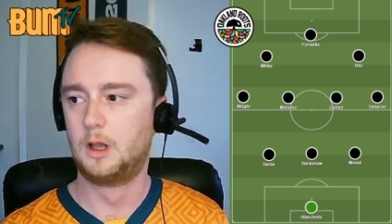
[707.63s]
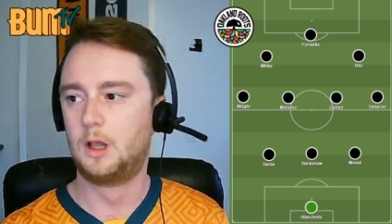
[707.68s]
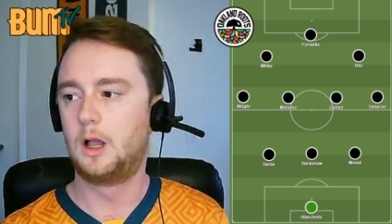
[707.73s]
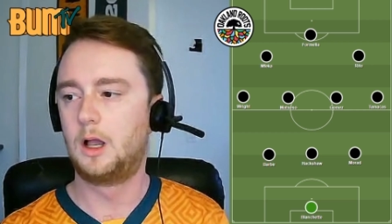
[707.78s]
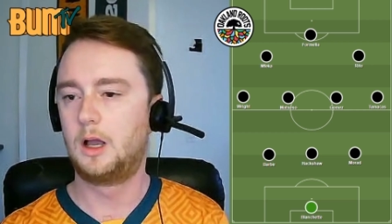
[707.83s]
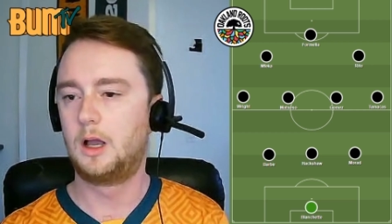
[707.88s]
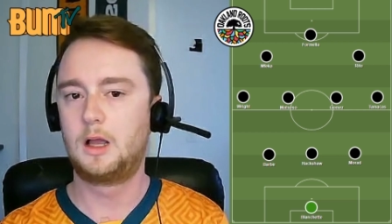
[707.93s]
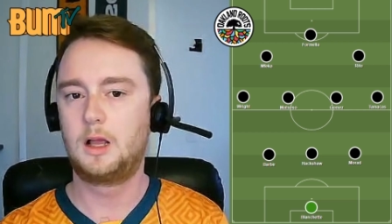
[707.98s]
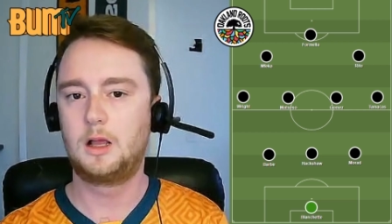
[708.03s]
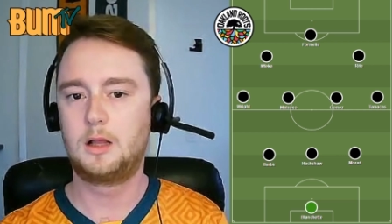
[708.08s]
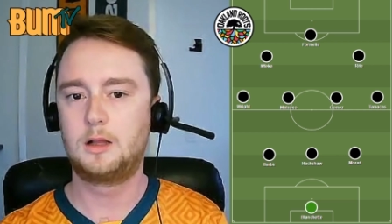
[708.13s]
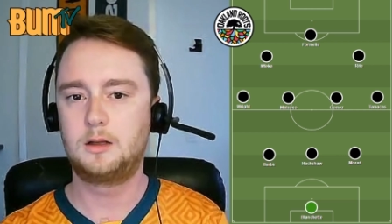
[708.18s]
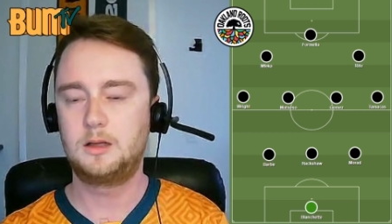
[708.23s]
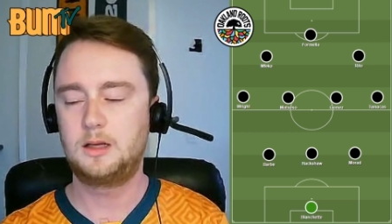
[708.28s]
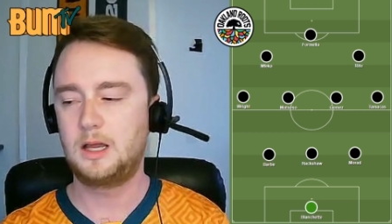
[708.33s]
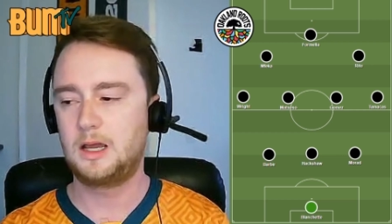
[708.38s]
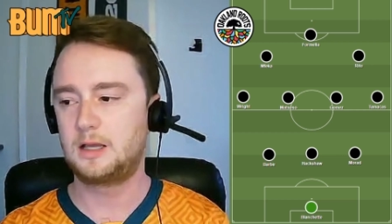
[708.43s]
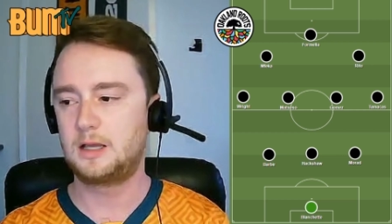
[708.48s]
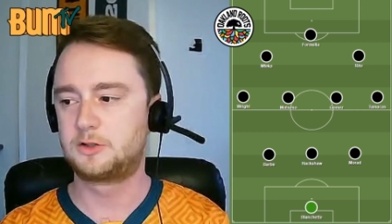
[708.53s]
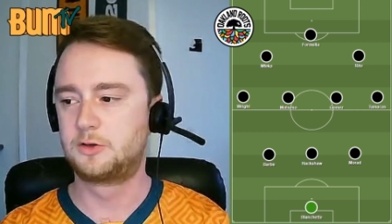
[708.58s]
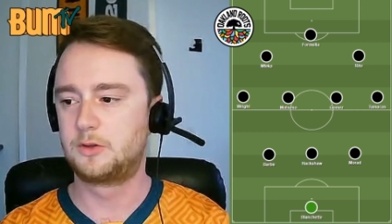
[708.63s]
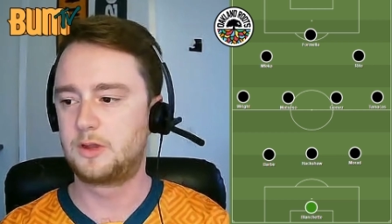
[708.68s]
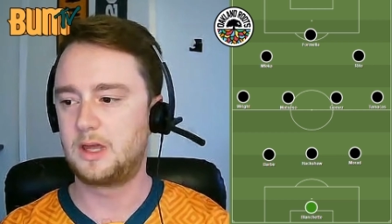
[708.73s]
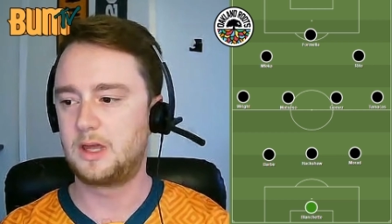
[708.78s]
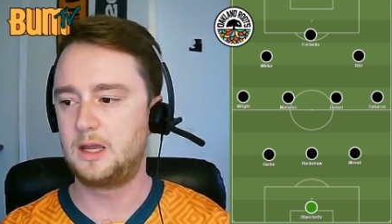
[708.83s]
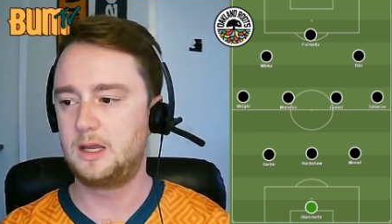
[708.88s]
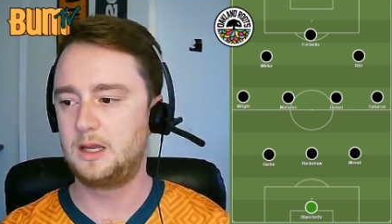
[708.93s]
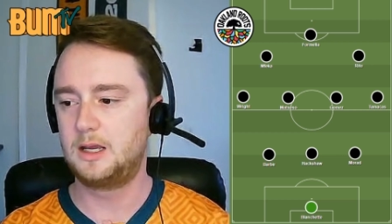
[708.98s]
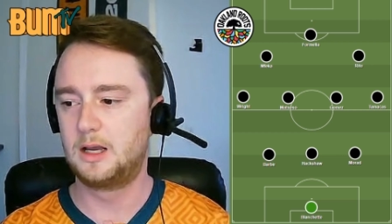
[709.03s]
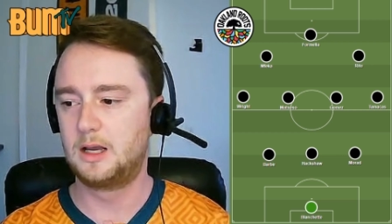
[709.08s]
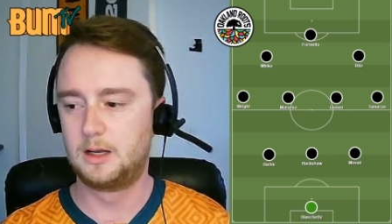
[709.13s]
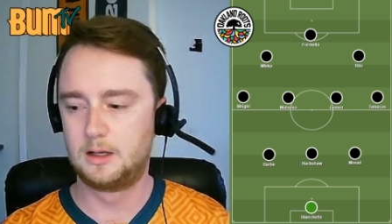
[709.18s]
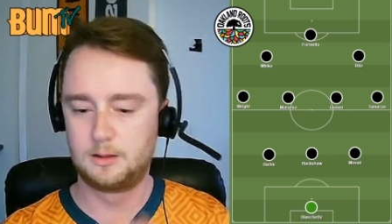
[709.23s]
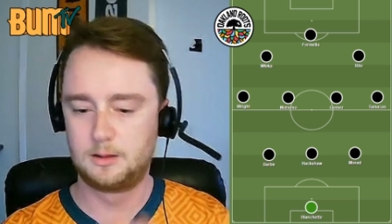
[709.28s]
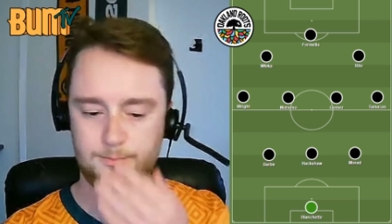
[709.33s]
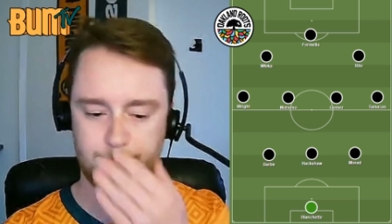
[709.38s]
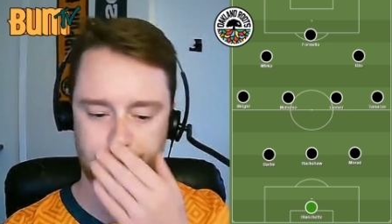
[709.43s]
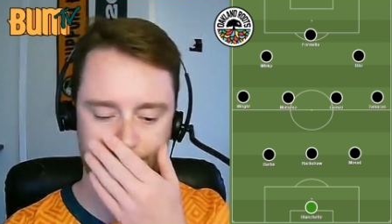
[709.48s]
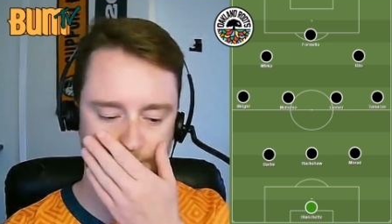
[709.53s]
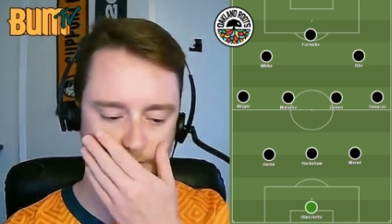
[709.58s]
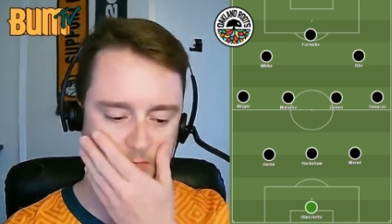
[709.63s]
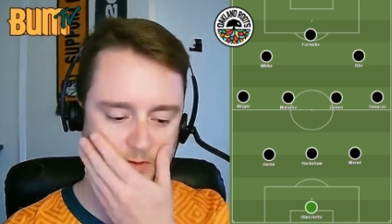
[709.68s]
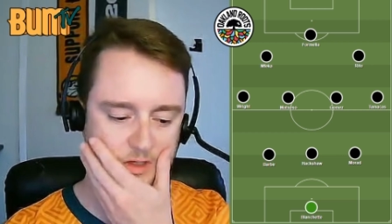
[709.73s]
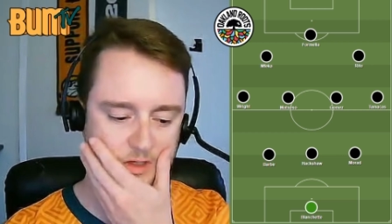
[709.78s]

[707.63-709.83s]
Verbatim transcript: Uh, yeah, so they um,